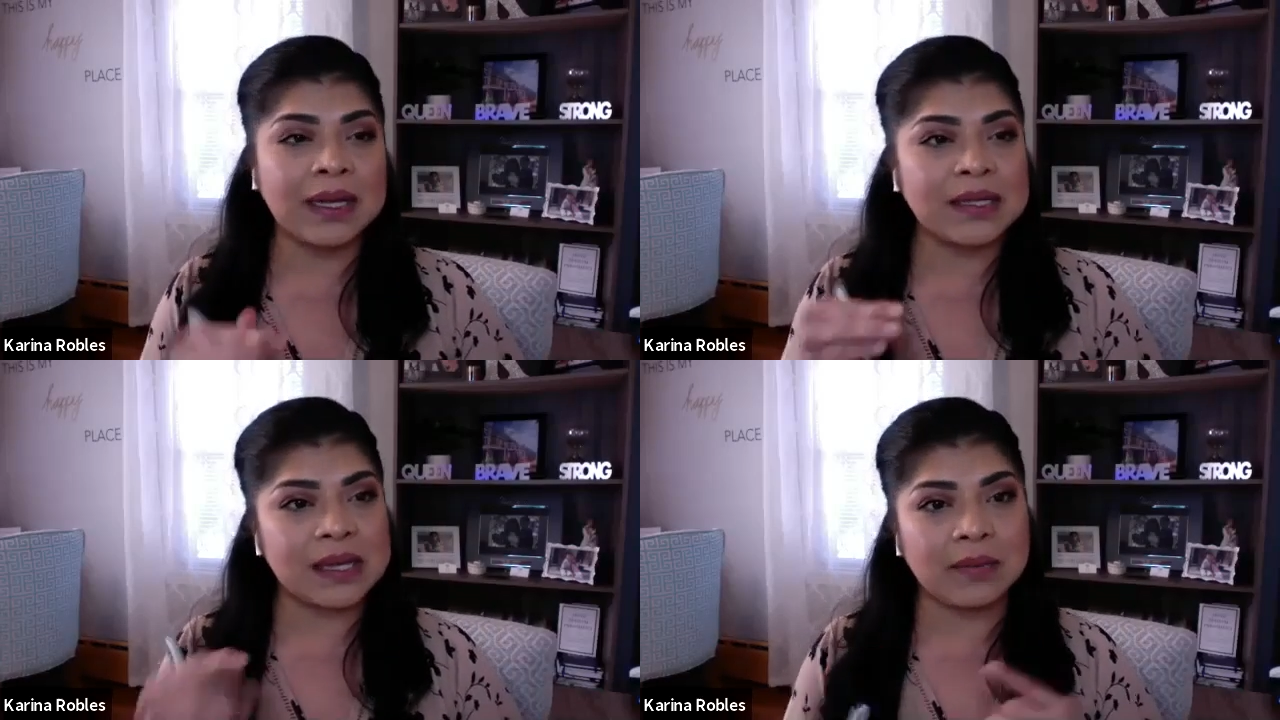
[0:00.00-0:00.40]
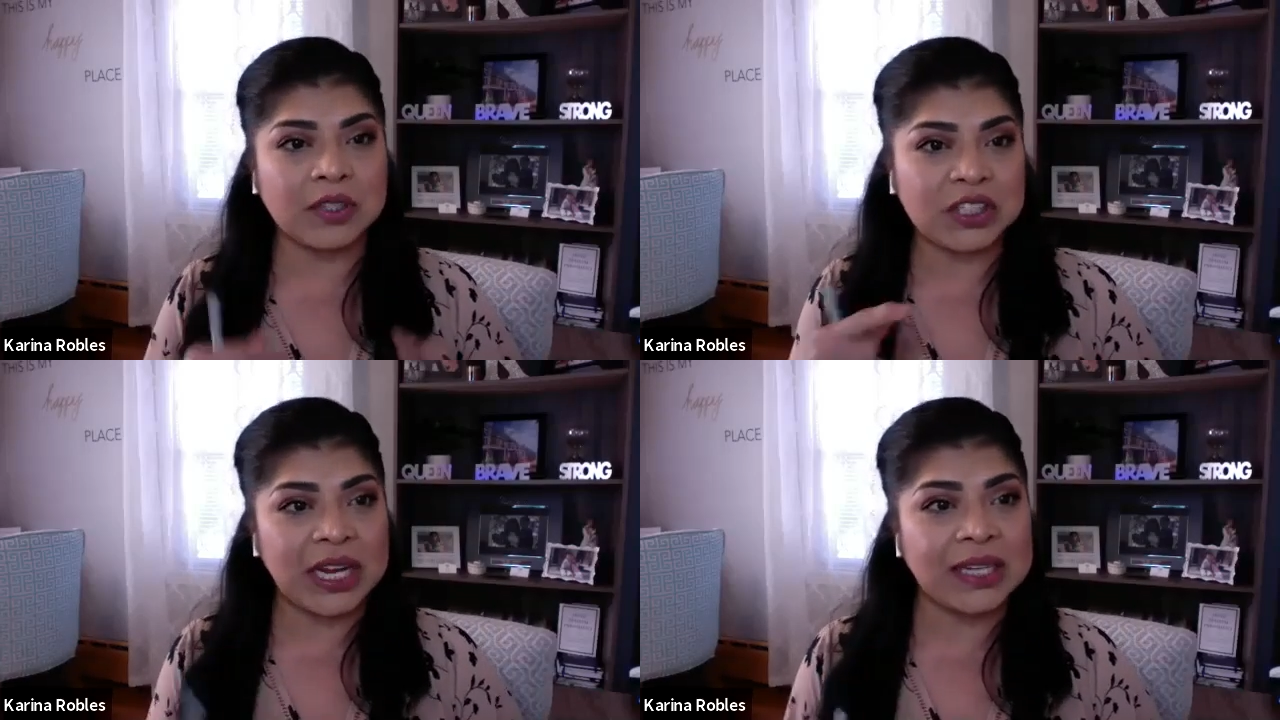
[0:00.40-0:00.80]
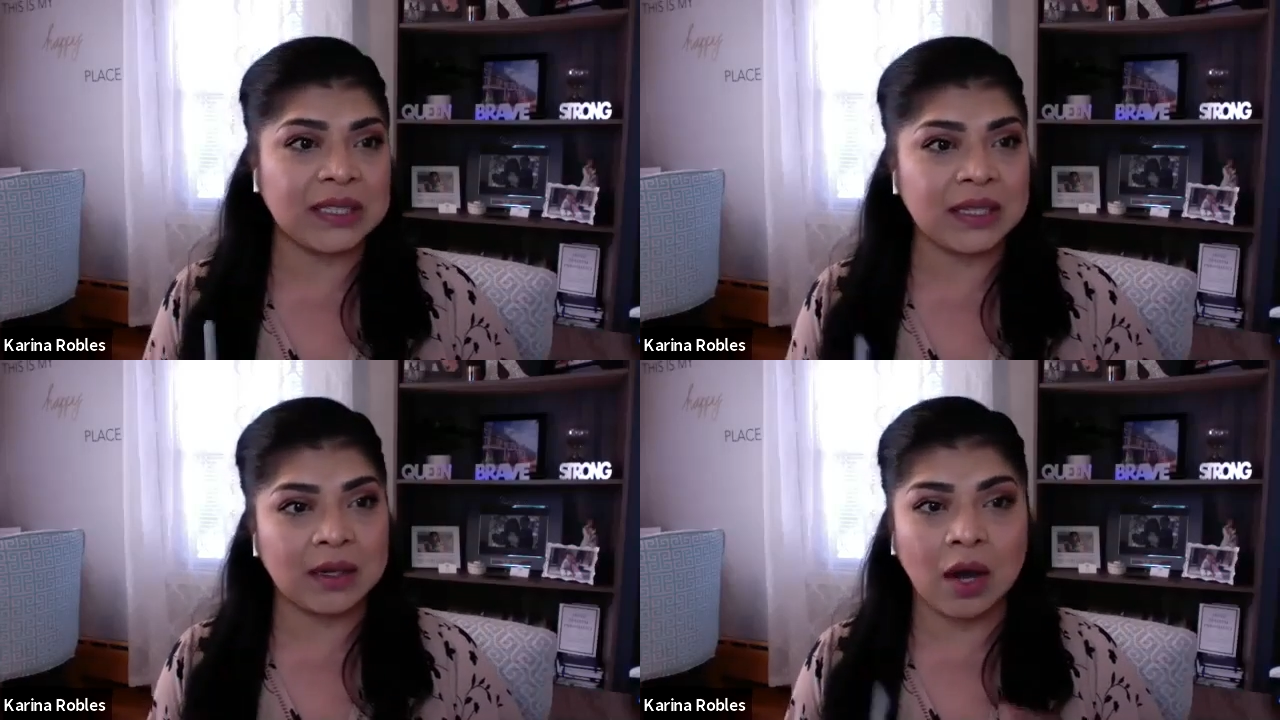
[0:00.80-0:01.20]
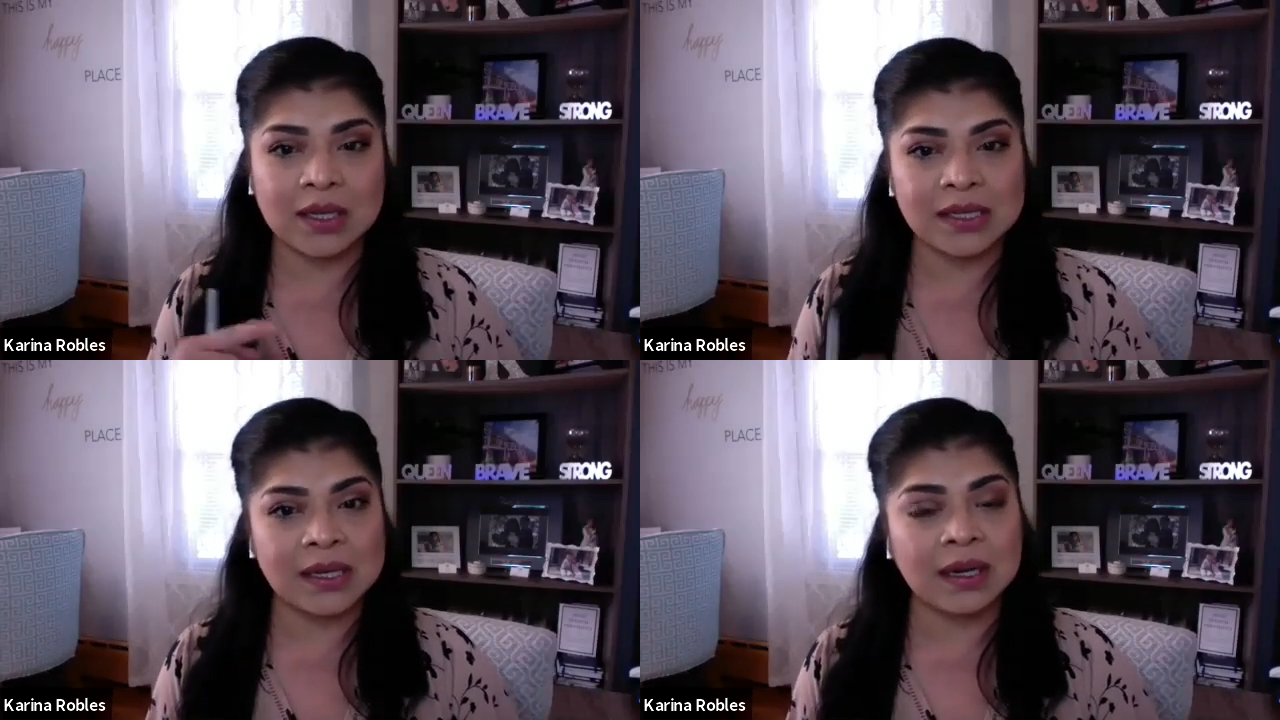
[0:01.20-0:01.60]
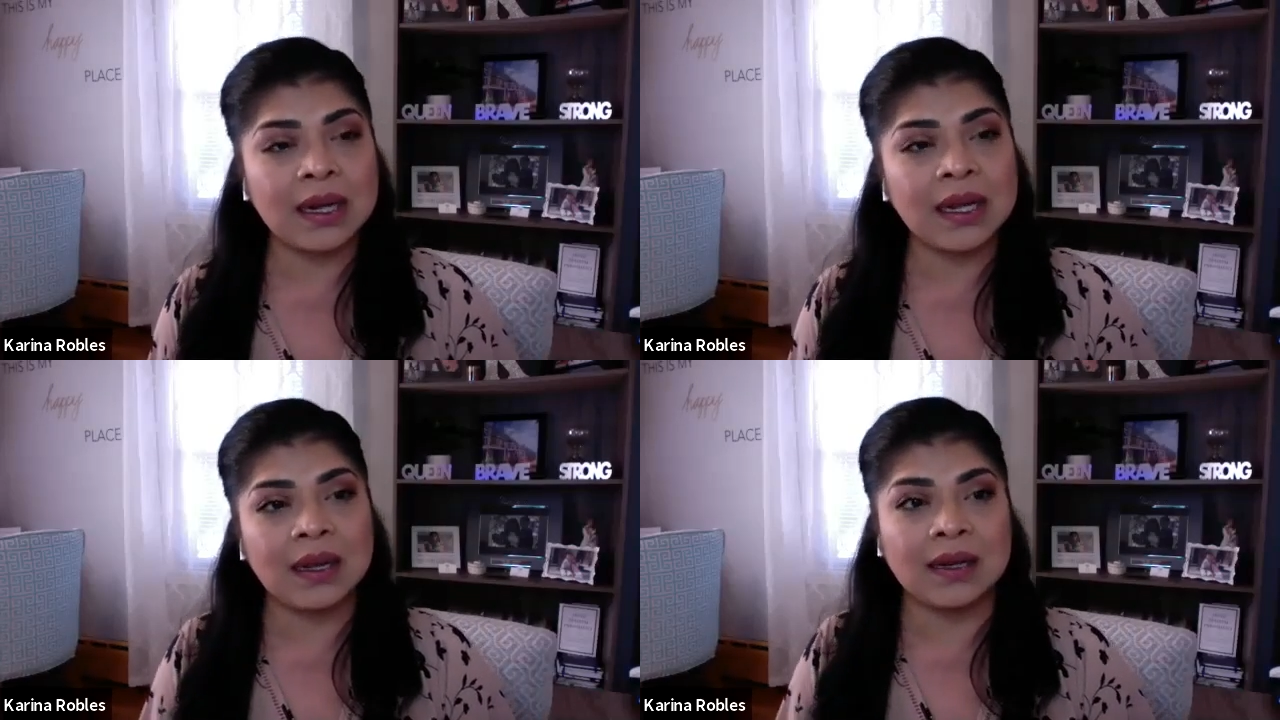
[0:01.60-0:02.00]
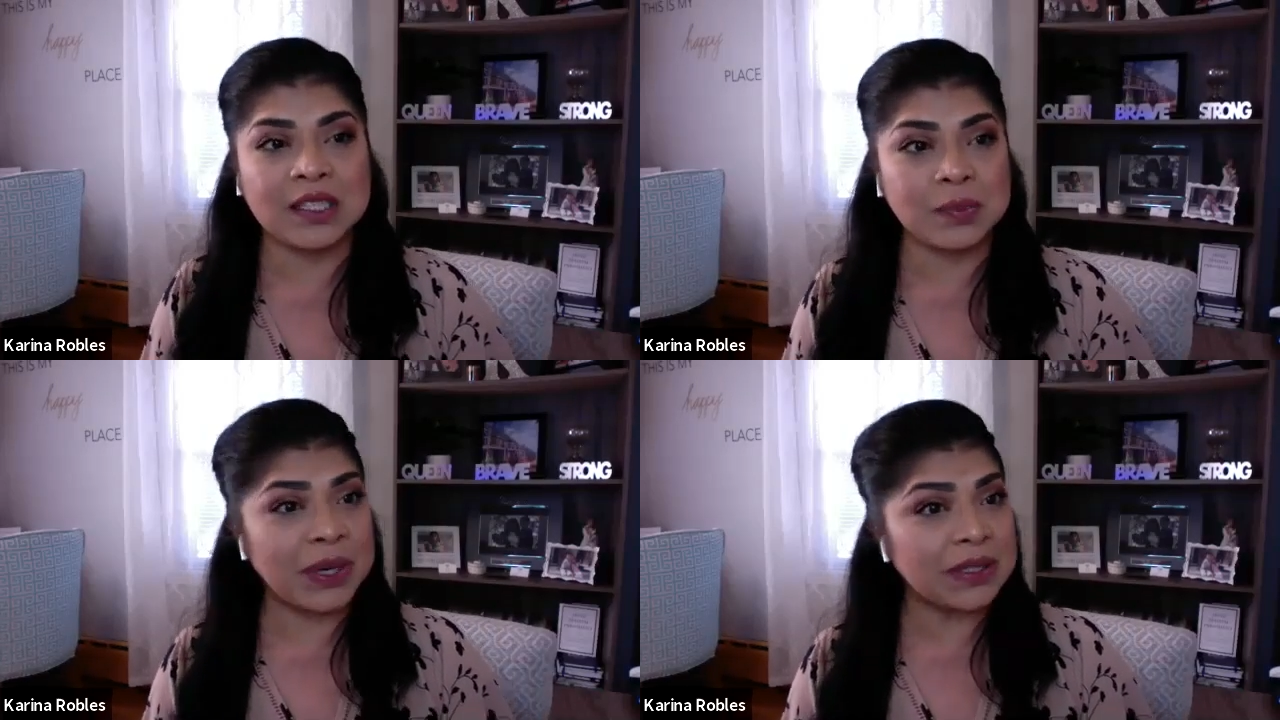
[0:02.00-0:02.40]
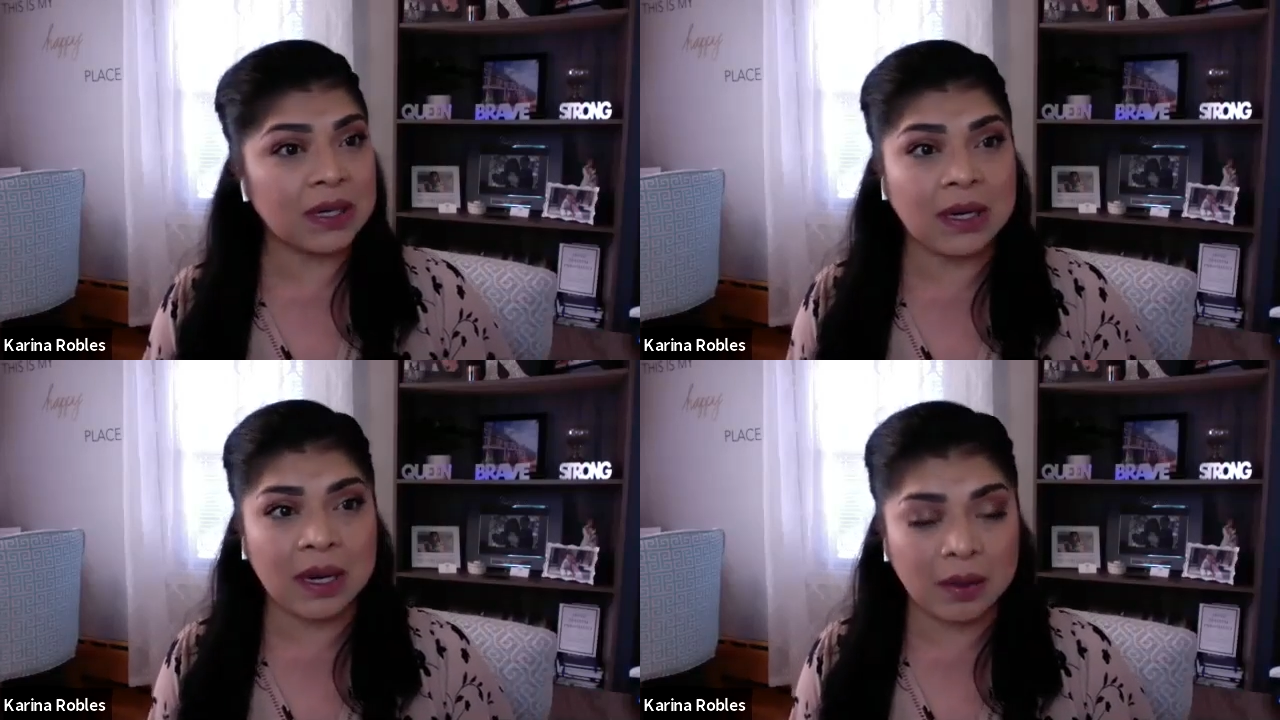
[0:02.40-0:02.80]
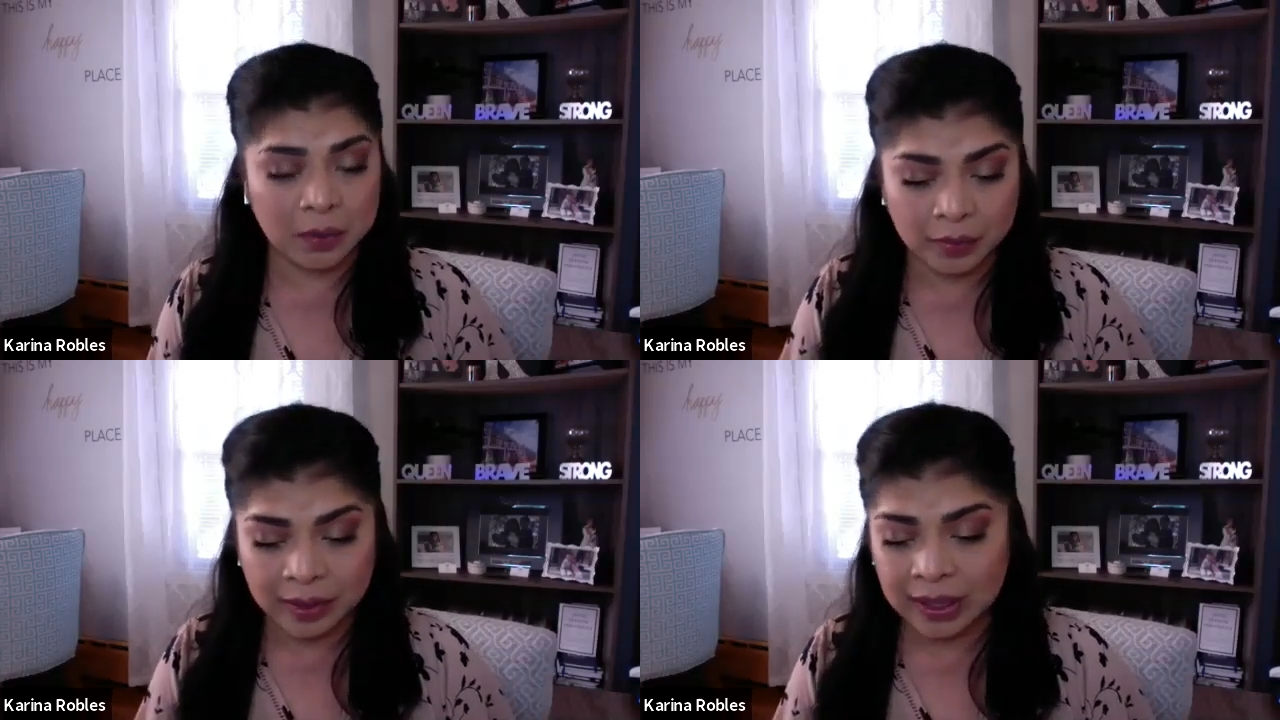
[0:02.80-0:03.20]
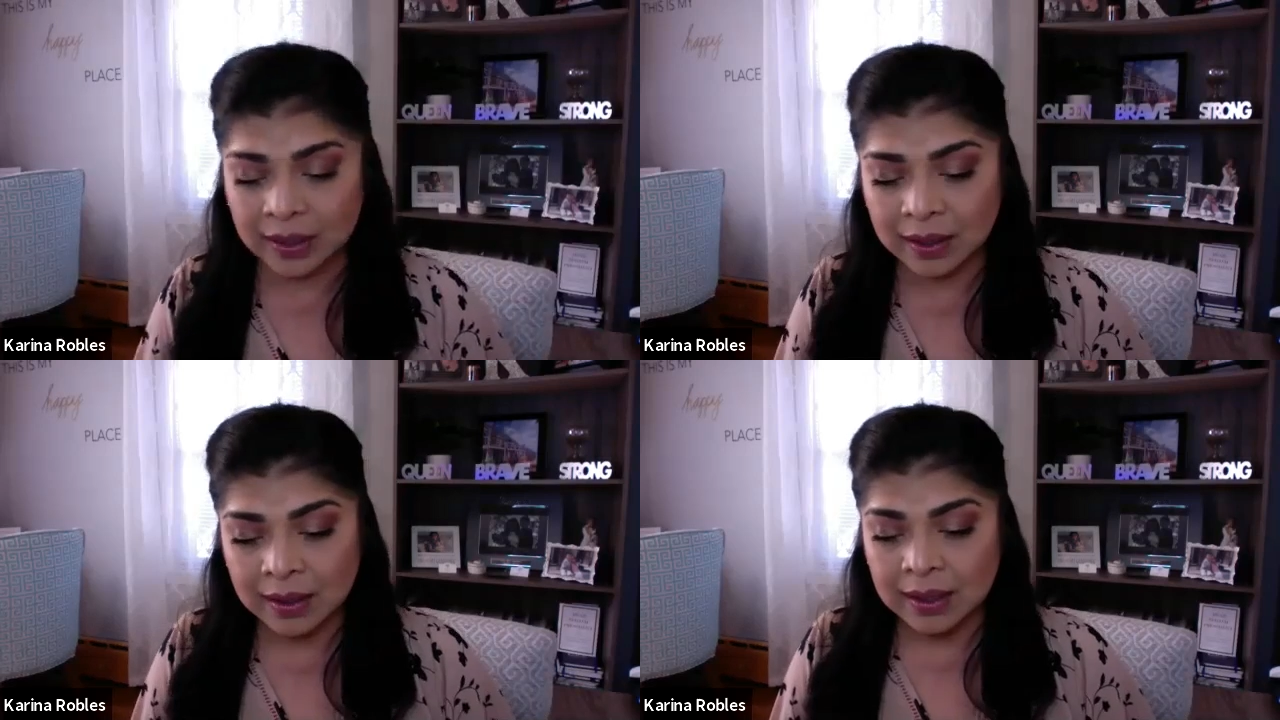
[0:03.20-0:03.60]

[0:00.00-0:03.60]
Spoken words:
it's ever changing constantly, and especially now, right?